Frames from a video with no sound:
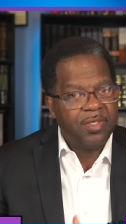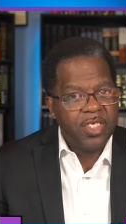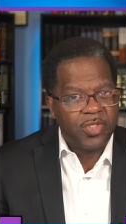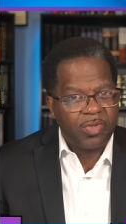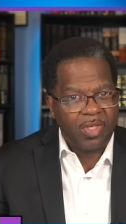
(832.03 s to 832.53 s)
I
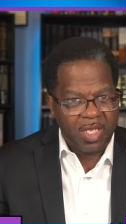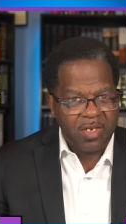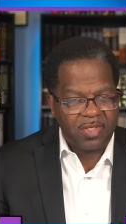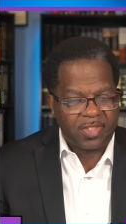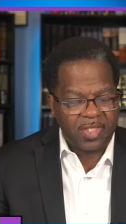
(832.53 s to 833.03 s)
need you to
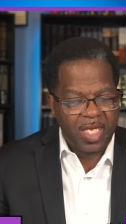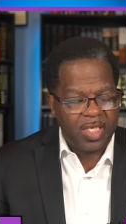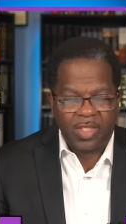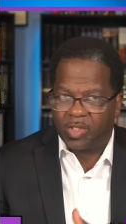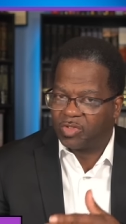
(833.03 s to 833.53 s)

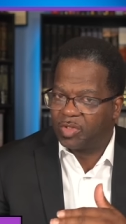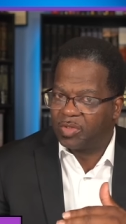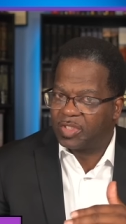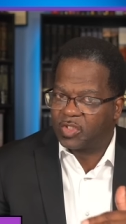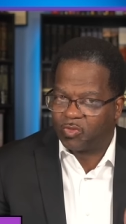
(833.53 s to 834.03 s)
understand there's
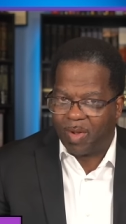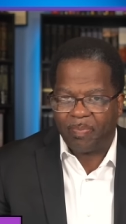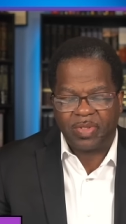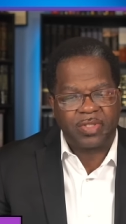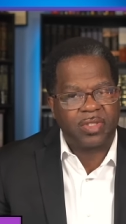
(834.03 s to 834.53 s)
no
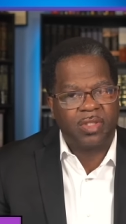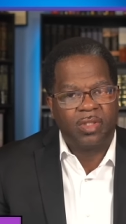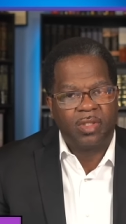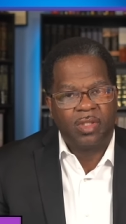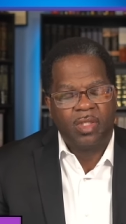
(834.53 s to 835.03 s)

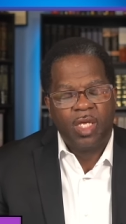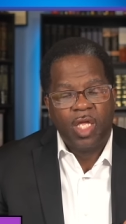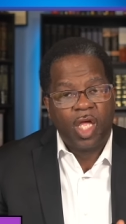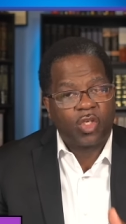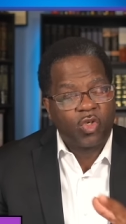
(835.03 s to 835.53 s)
discrepancy.
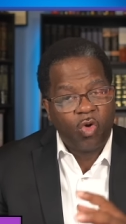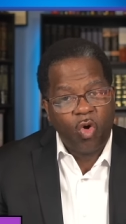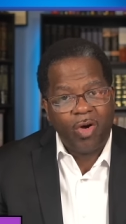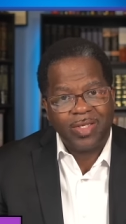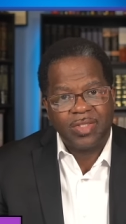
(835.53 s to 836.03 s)

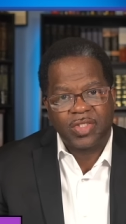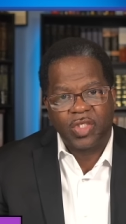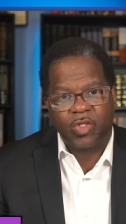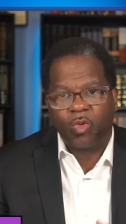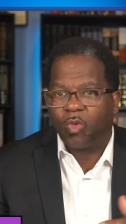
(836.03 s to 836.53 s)

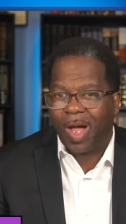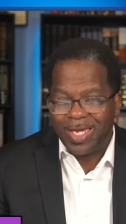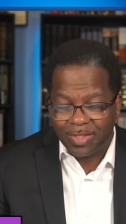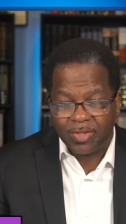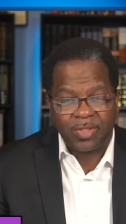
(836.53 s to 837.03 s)
According to the
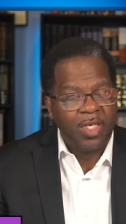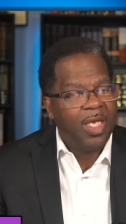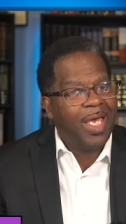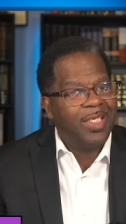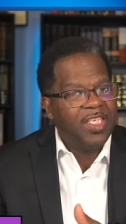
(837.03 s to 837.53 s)

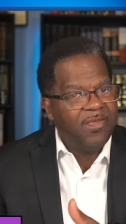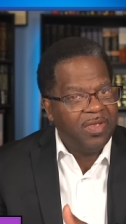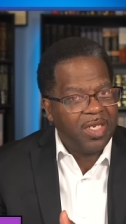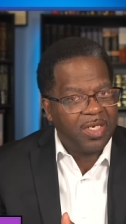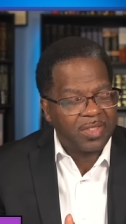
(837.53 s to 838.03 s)
writers, and
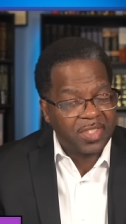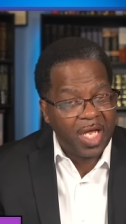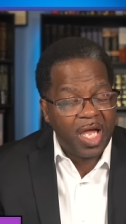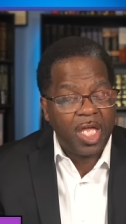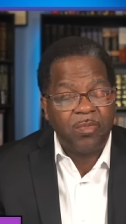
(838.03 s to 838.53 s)
even in the
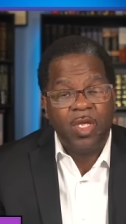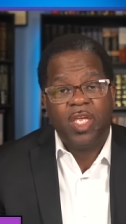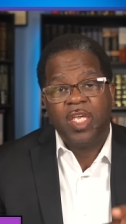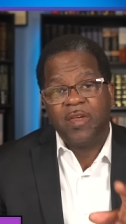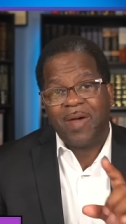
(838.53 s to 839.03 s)

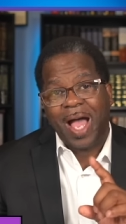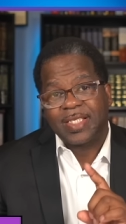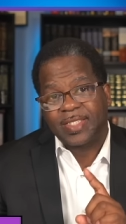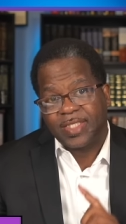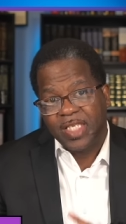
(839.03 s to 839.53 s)
time, if
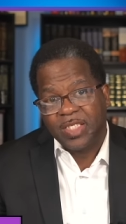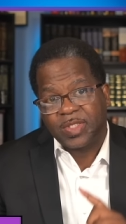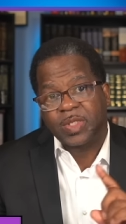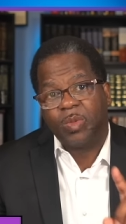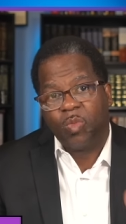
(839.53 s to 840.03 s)
I
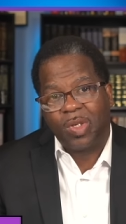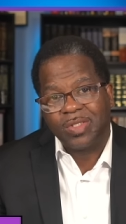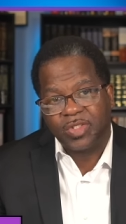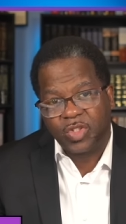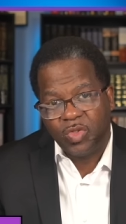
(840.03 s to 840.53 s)
sent
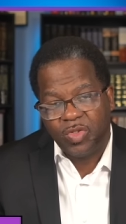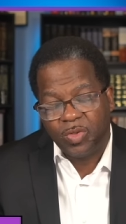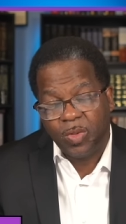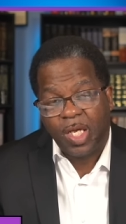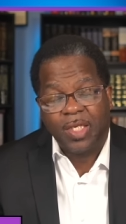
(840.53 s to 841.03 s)
someone to
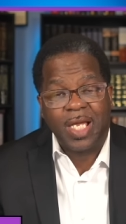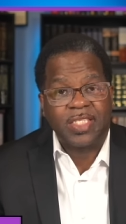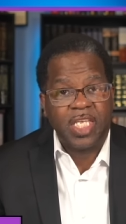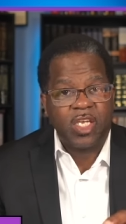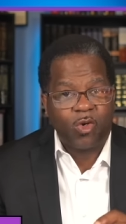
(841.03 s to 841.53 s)
you,
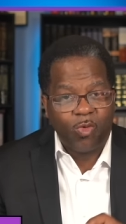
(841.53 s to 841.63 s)
that's